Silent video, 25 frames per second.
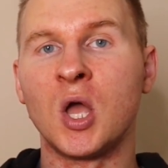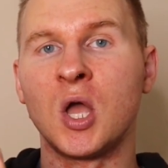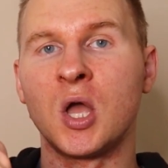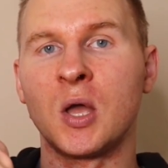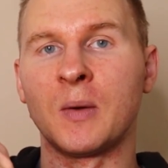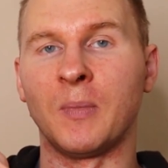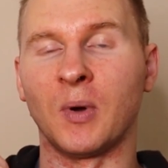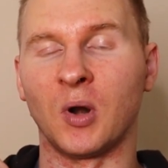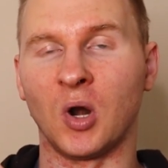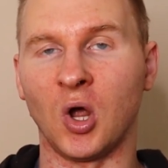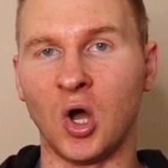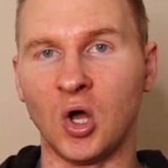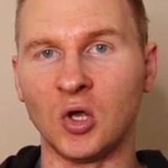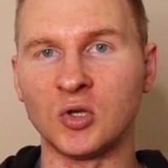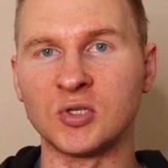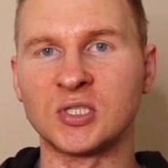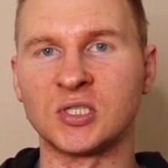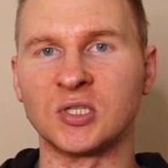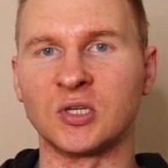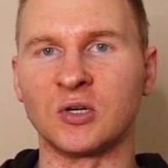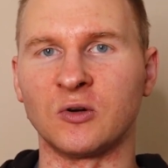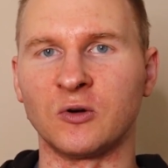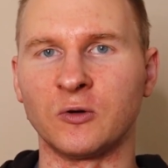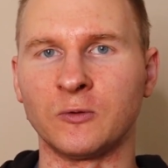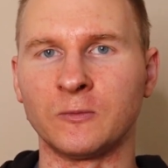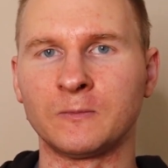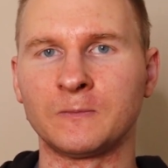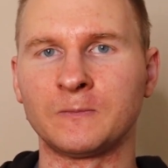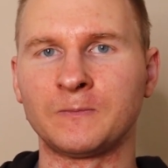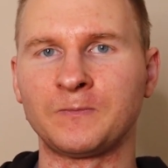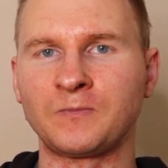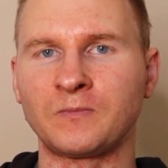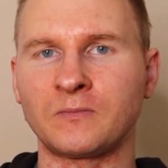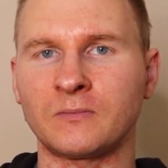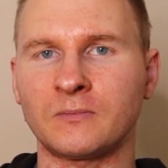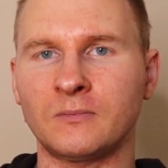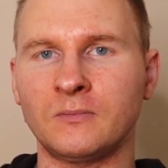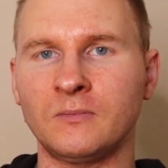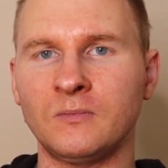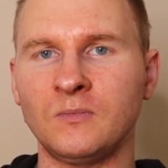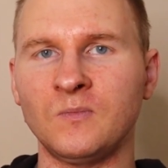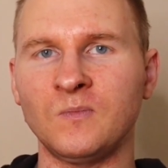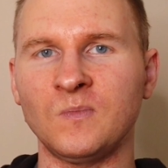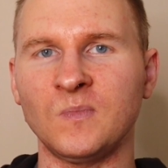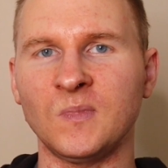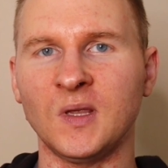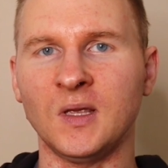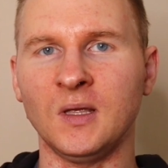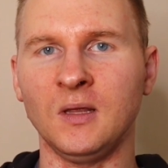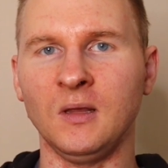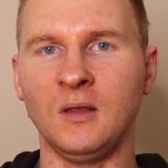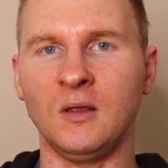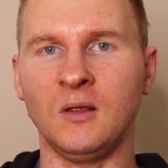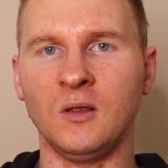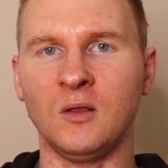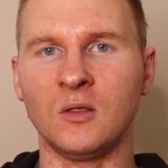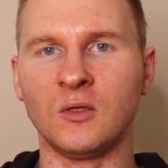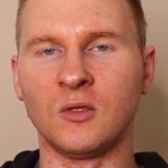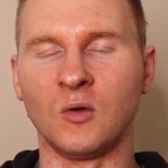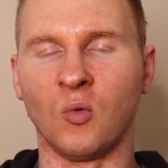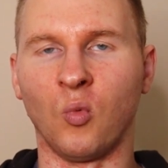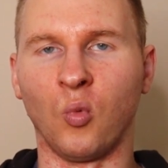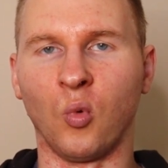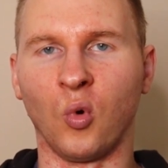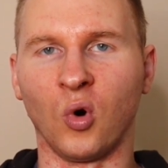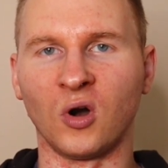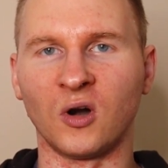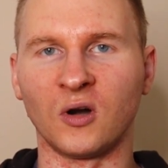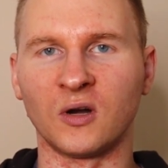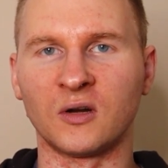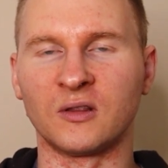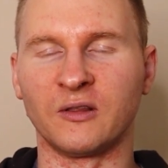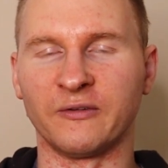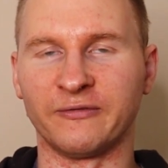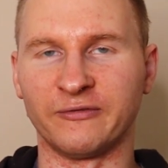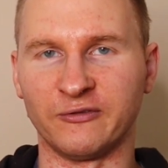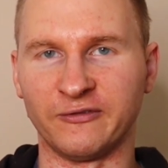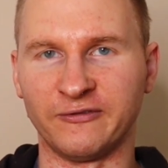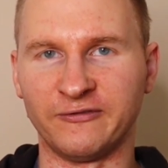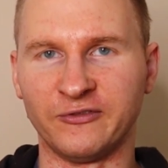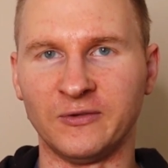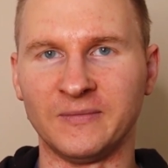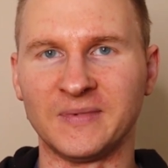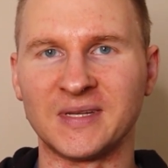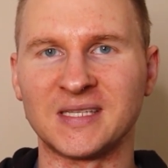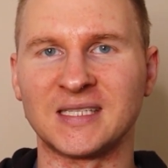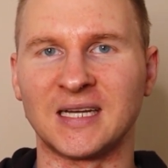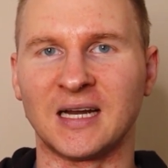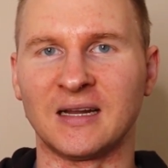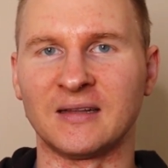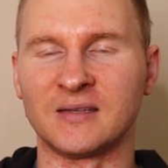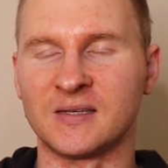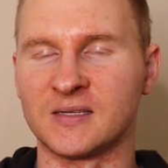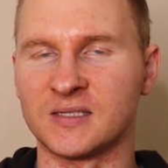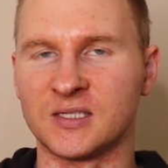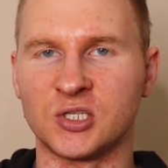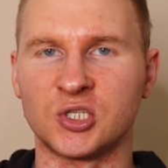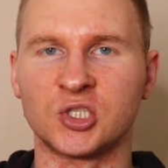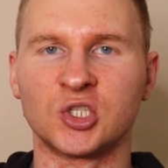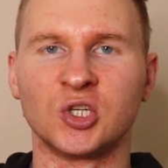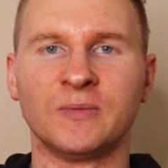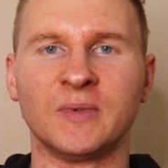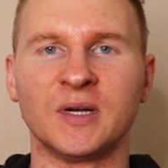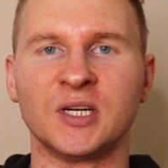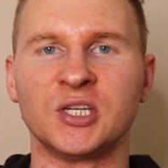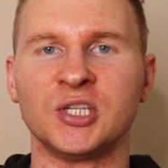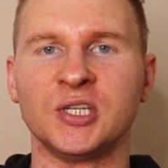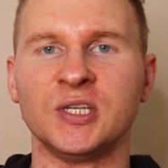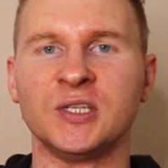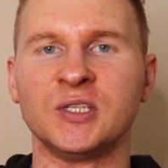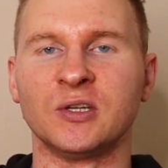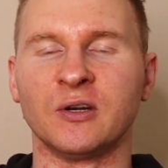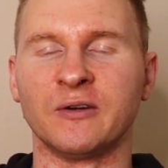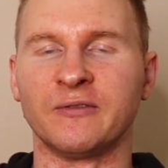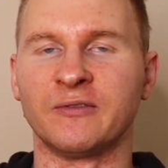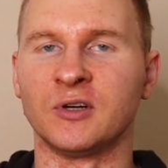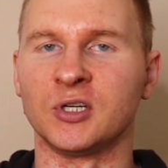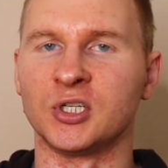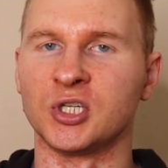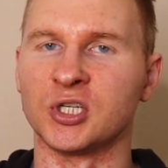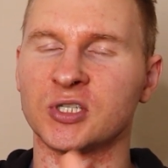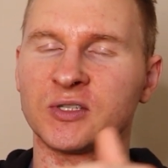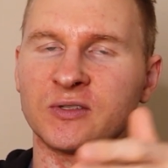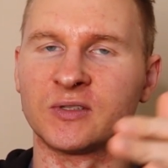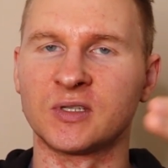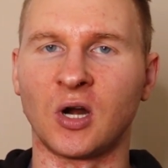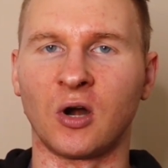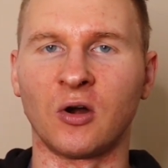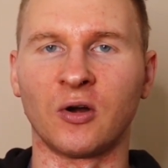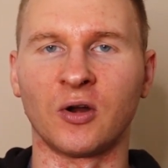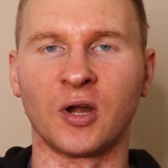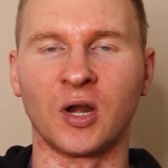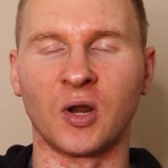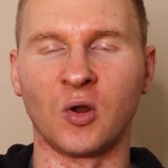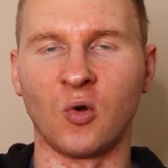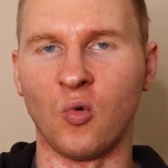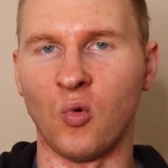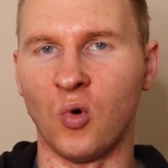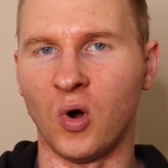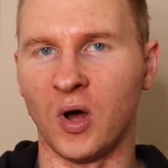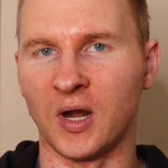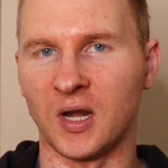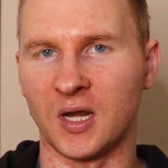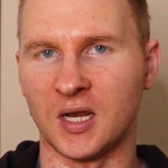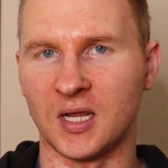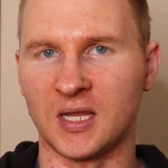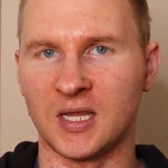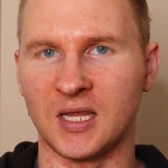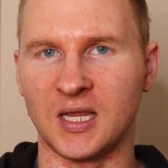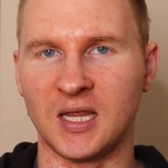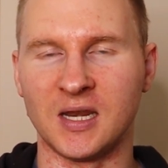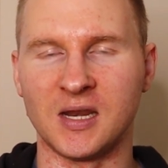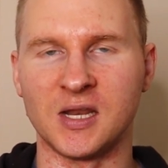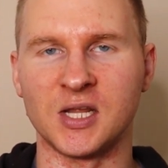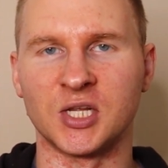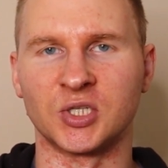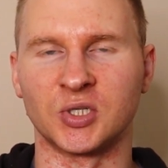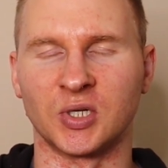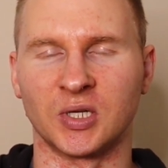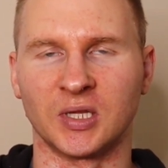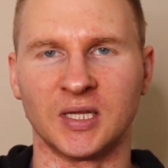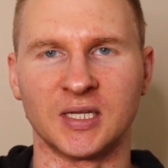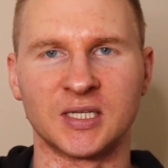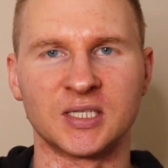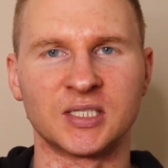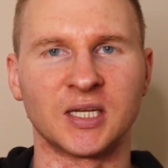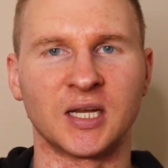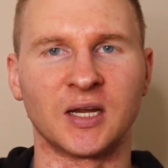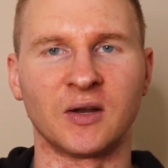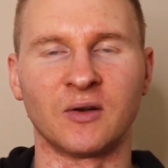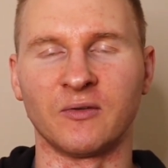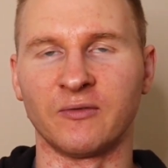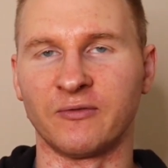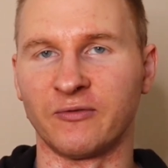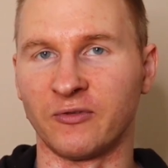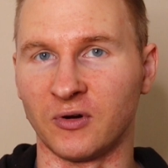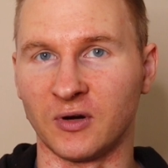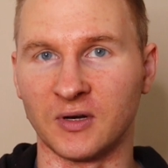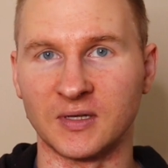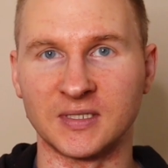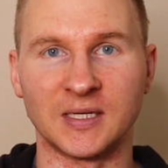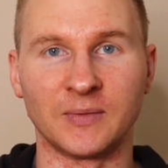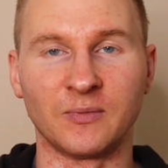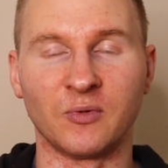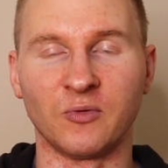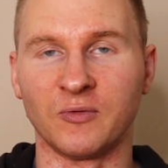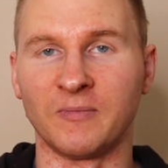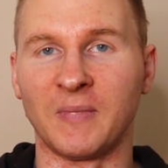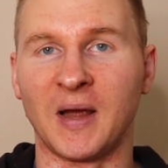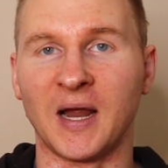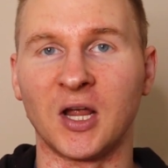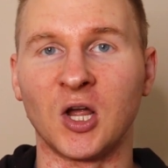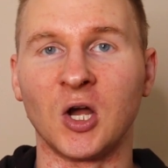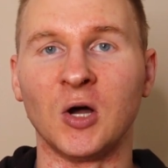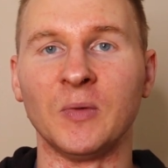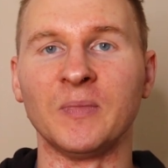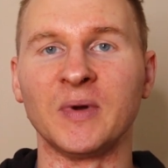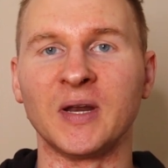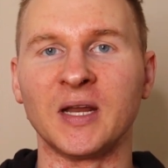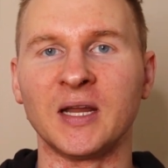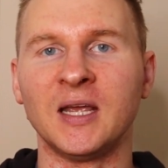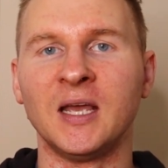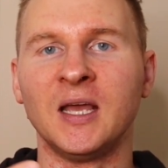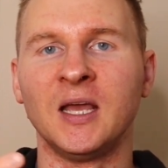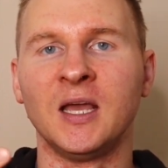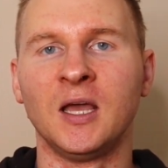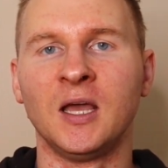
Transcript: But also, the work, the fulfillment side of things is so much easier if you're just targeting one industry. Let's say, for example, with my company,